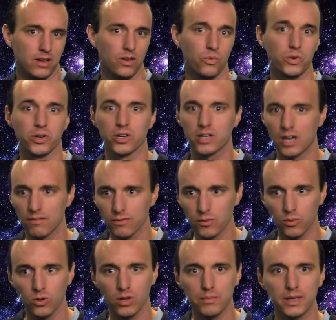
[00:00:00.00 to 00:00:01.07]
When you're
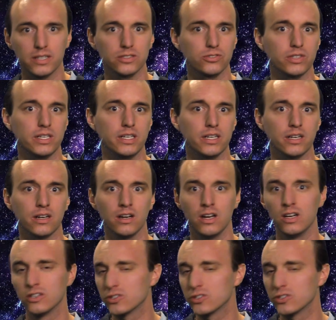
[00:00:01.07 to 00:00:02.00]
comfortable in ministry here,